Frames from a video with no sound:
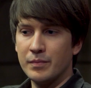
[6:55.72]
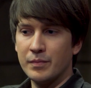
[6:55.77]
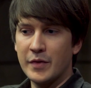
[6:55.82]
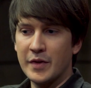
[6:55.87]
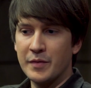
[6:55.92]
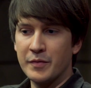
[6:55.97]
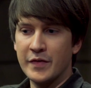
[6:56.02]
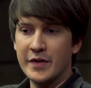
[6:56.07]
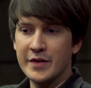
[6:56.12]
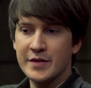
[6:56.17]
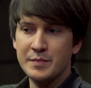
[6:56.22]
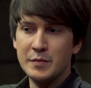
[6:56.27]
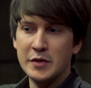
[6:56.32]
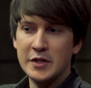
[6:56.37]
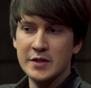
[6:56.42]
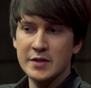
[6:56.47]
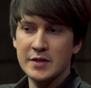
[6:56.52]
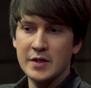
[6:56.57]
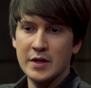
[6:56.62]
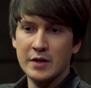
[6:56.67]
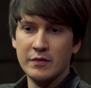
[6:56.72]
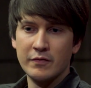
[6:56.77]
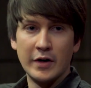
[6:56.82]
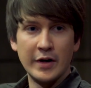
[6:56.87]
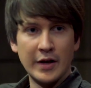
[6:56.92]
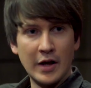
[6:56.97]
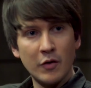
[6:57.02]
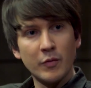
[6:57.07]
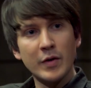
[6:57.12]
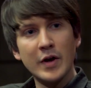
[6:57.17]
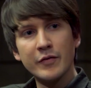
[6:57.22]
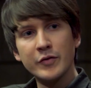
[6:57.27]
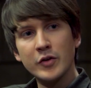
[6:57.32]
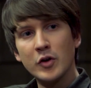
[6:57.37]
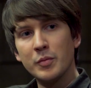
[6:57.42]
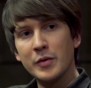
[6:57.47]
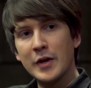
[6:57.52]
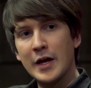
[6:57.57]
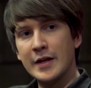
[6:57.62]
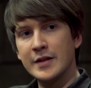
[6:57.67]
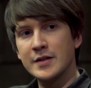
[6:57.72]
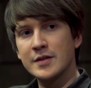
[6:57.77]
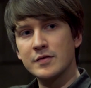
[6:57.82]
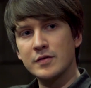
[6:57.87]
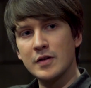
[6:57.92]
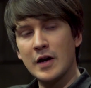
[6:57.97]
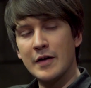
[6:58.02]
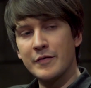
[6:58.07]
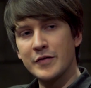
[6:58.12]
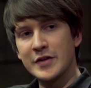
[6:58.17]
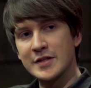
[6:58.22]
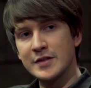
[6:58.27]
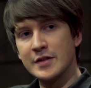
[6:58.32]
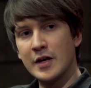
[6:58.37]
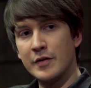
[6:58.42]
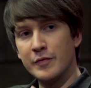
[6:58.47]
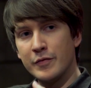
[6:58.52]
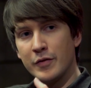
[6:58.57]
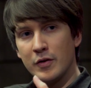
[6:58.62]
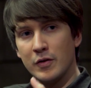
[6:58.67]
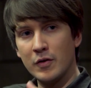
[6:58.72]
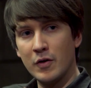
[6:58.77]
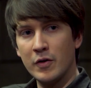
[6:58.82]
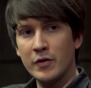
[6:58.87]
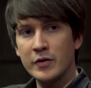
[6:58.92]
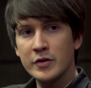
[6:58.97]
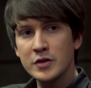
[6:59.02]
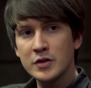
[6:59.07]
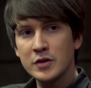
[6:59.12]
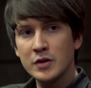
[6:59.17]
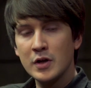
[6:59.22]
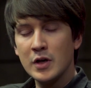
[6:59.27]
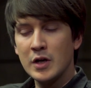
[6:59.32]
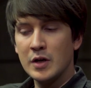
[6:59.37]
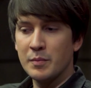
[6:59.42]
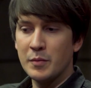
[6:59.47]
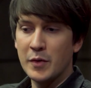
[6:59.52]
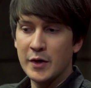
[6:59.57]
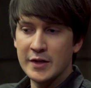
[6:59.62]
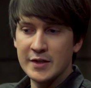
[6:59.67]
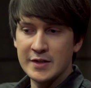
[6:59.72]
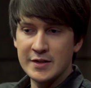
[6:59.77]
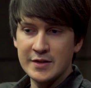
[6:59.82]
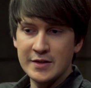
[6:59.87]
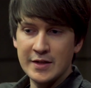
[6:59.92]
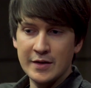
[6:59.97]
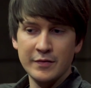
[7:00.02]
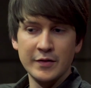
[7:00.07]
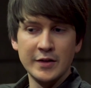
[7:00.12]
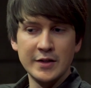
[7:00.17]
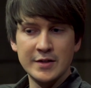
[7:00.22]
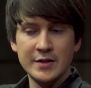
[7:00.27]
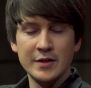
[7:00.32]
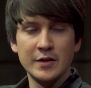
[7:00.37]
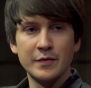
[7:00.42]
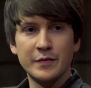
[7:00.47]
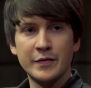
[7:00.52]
This means that right now we have no plans to have this done for launch, but it's definitely still a